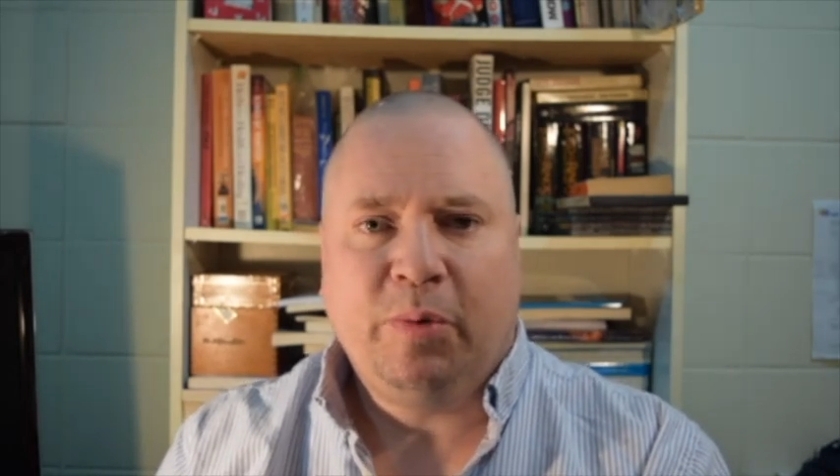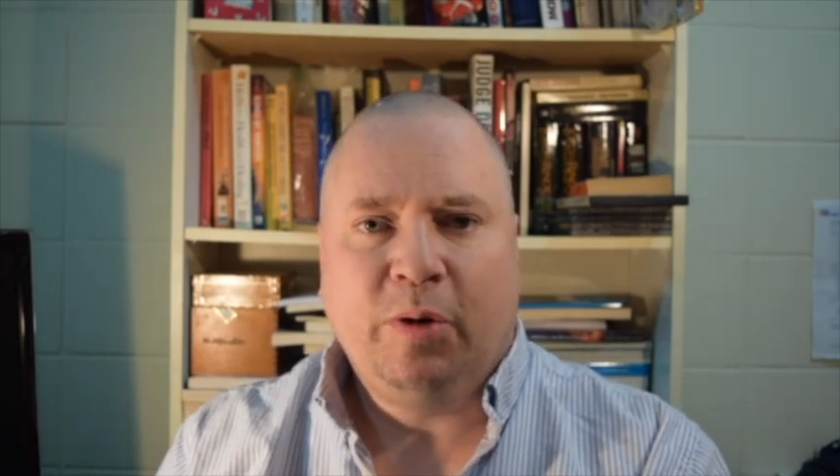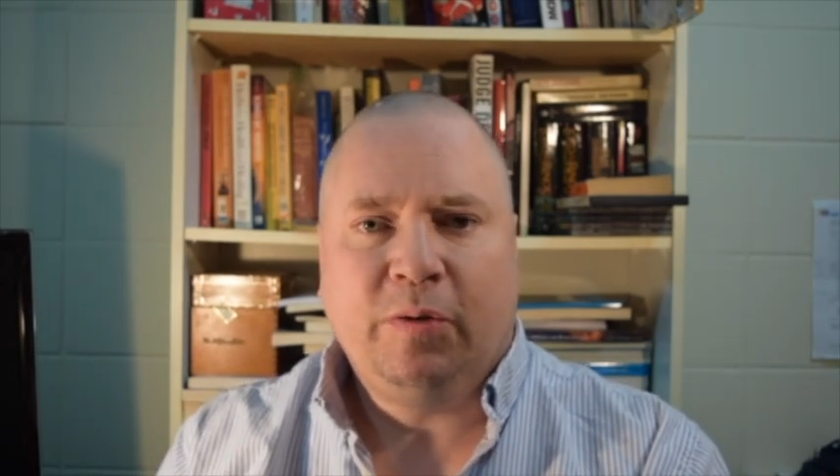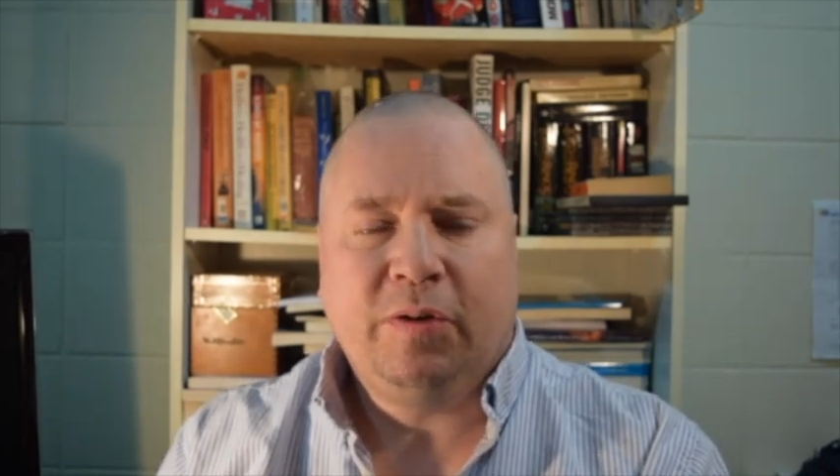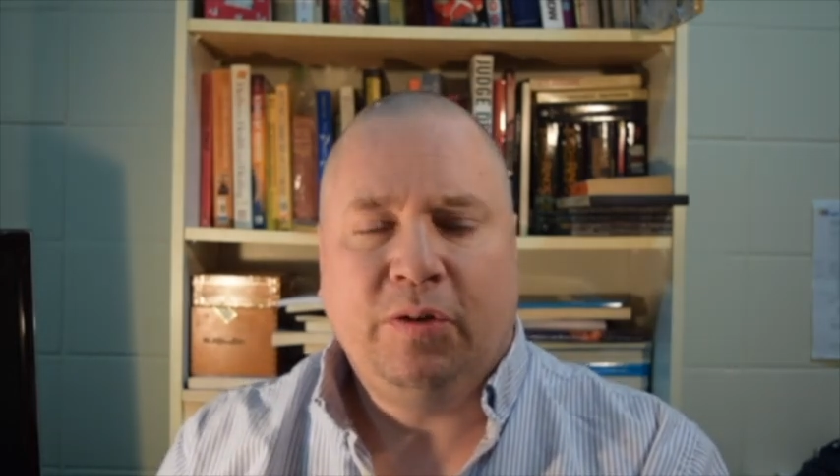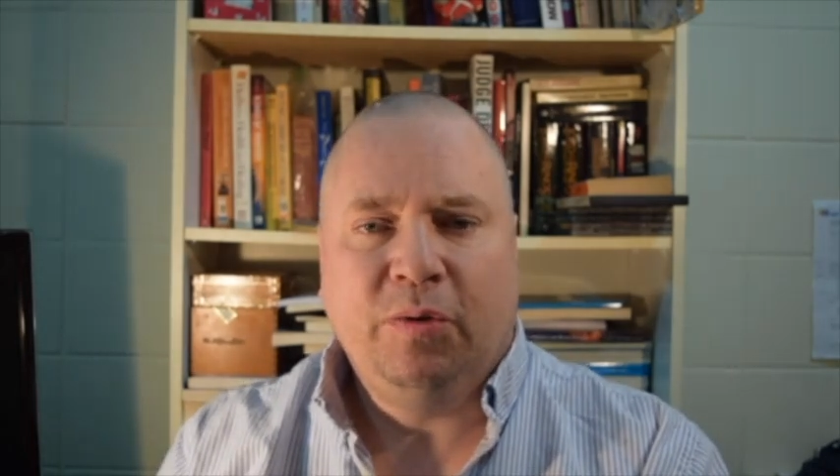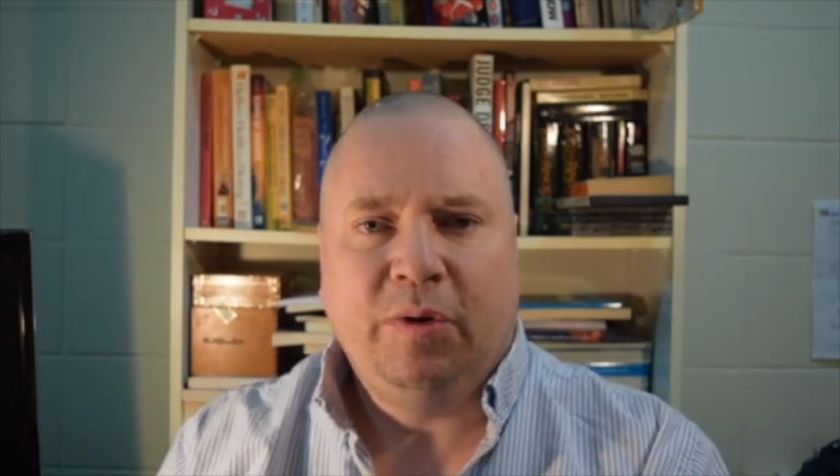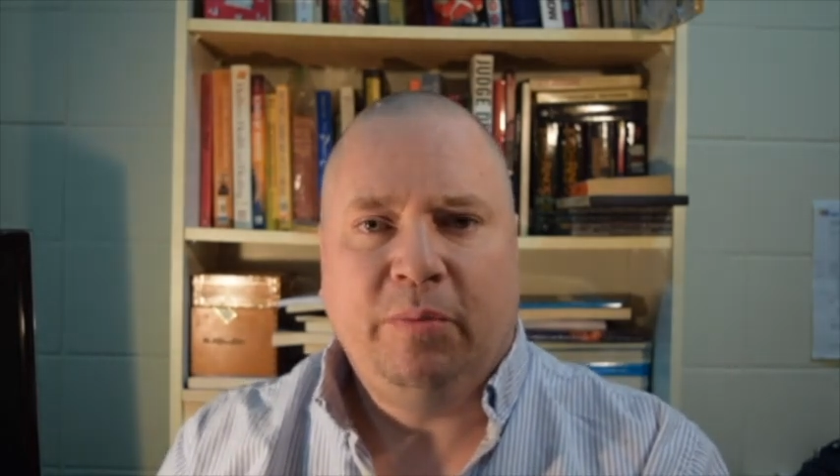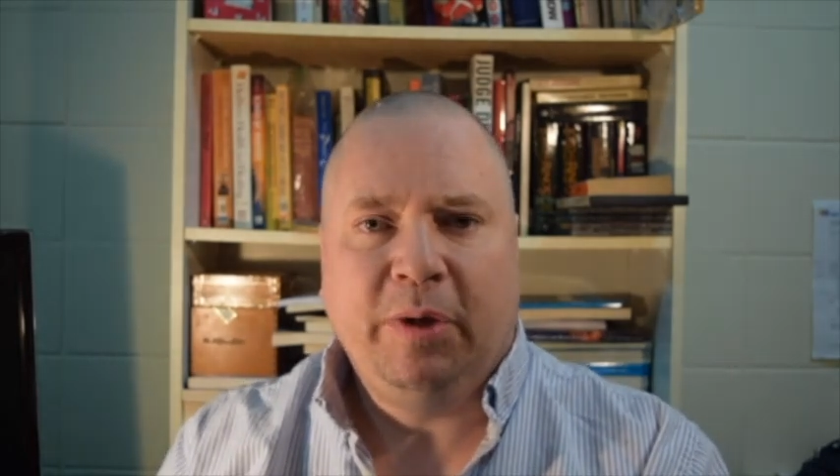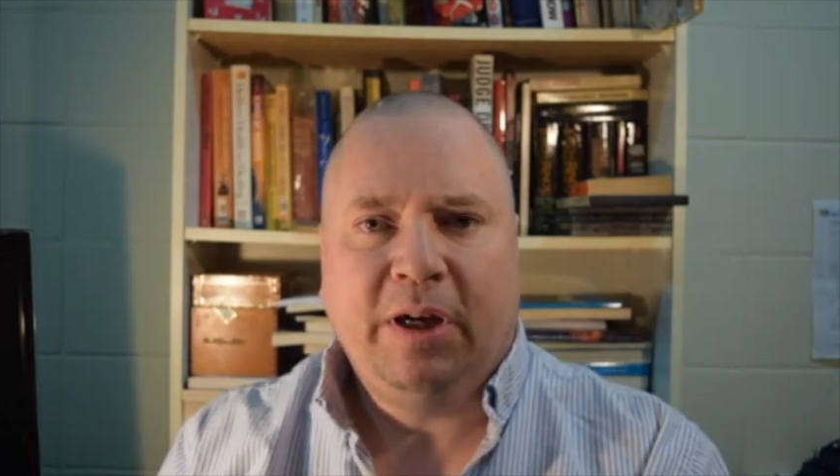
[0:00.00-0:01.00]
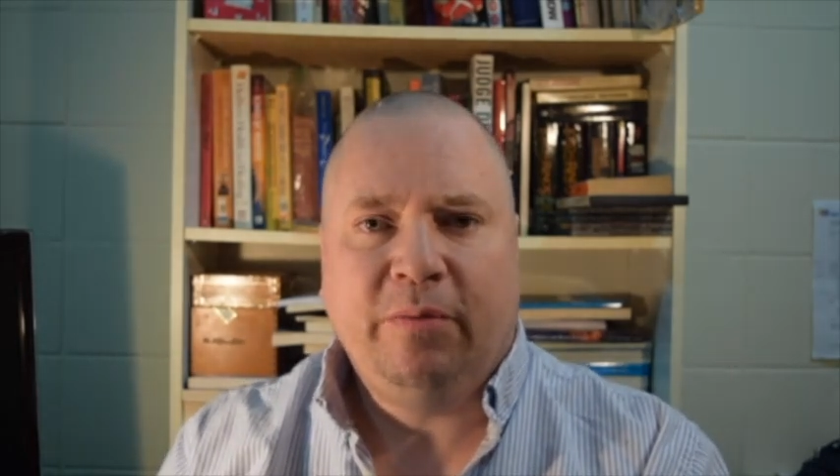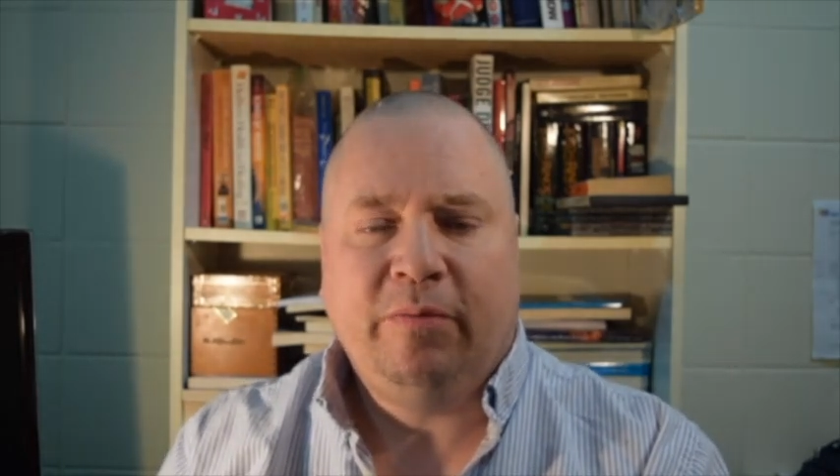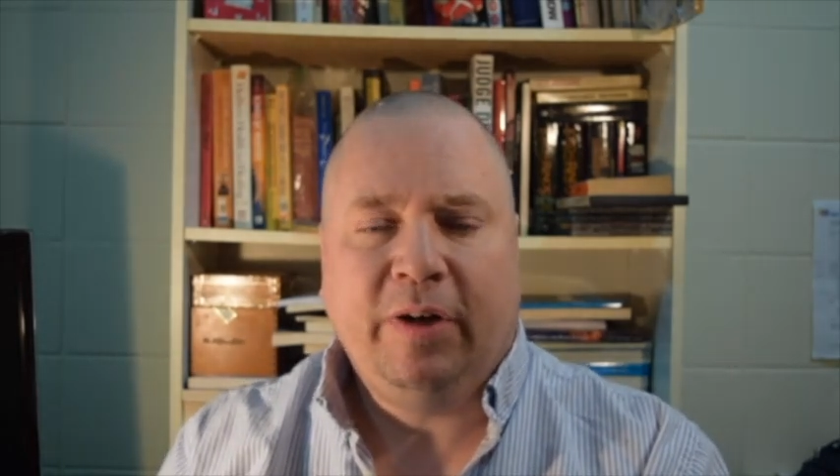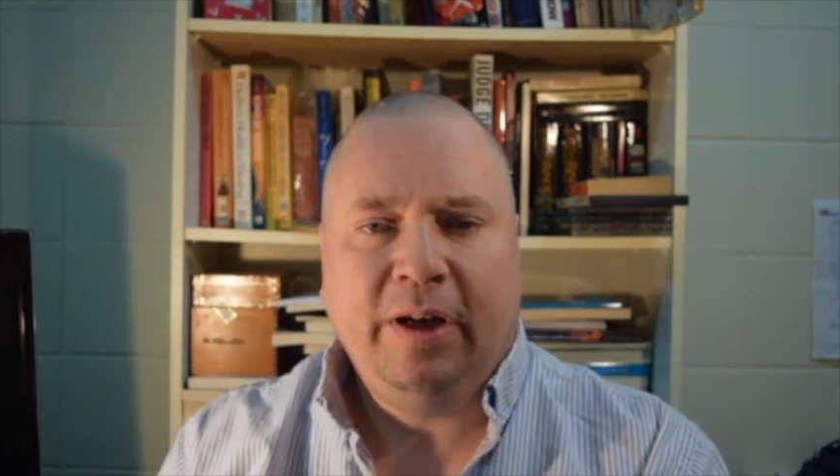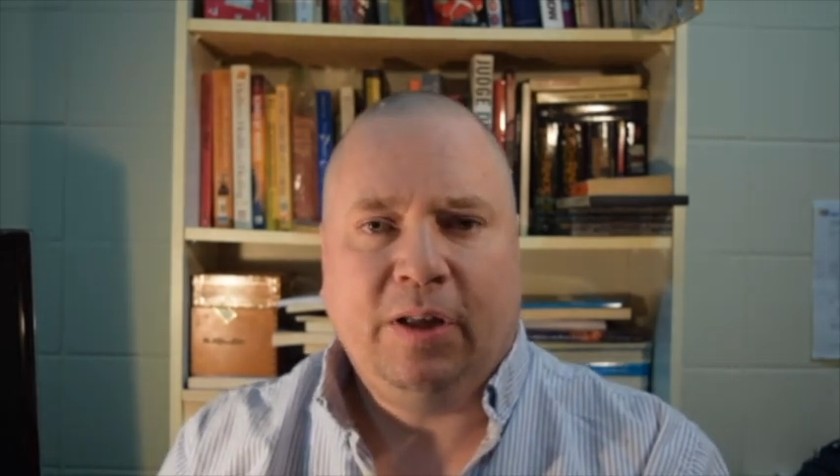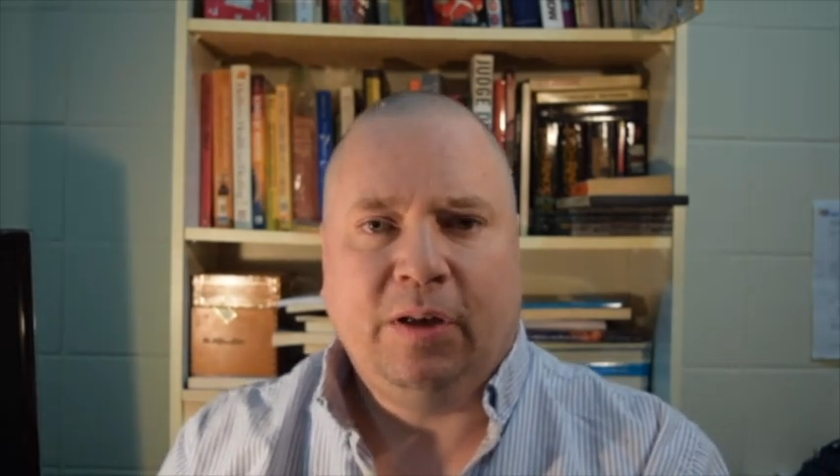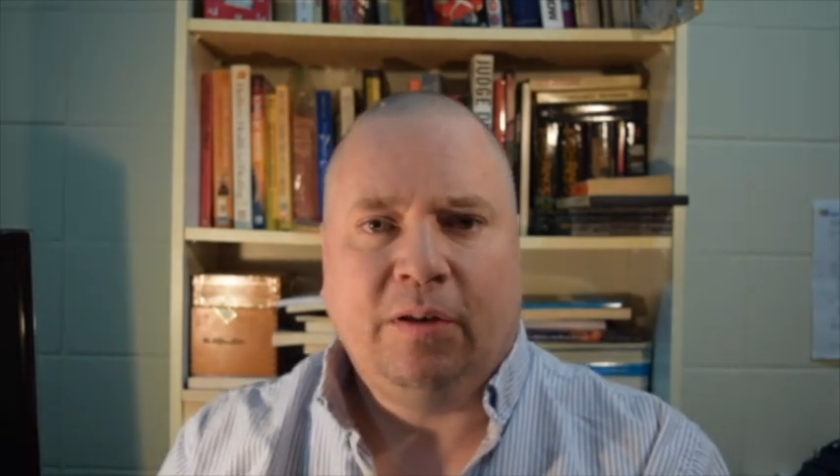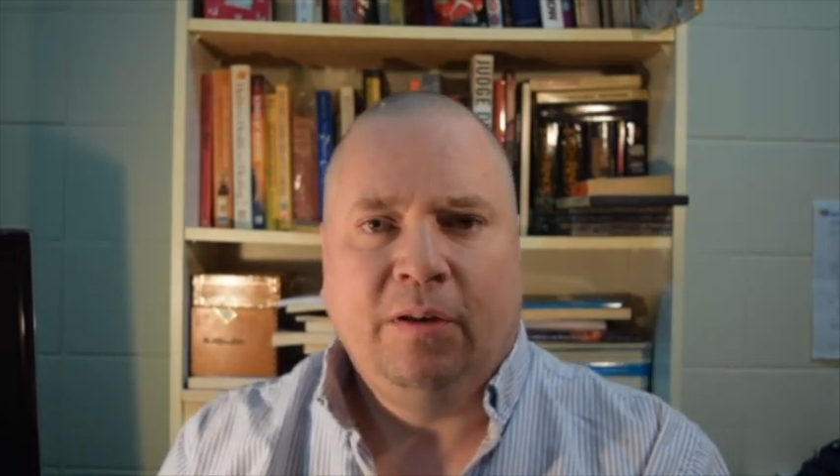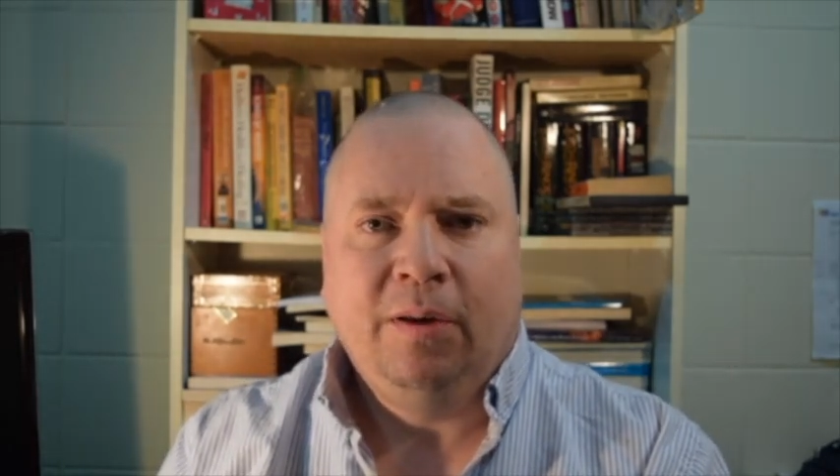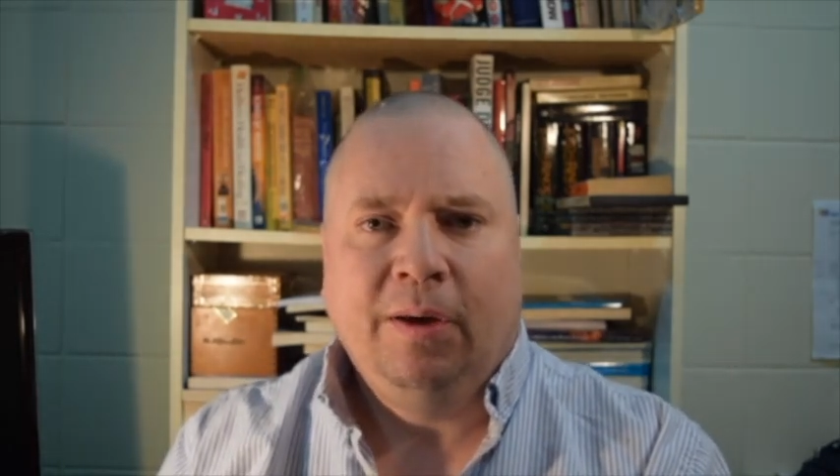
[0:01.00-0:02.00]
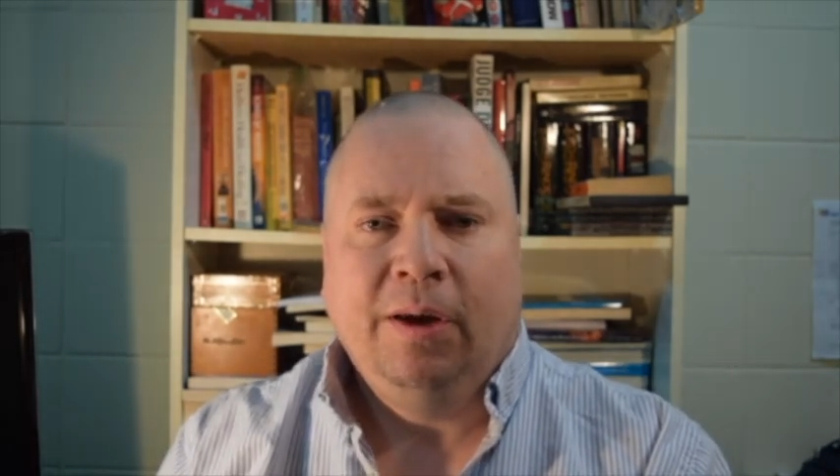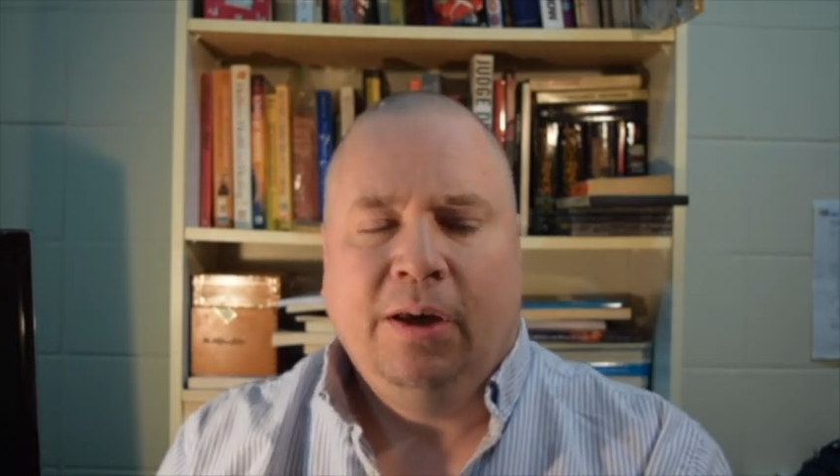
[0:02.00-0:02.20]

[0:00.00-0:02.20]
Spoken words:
prone to become violent?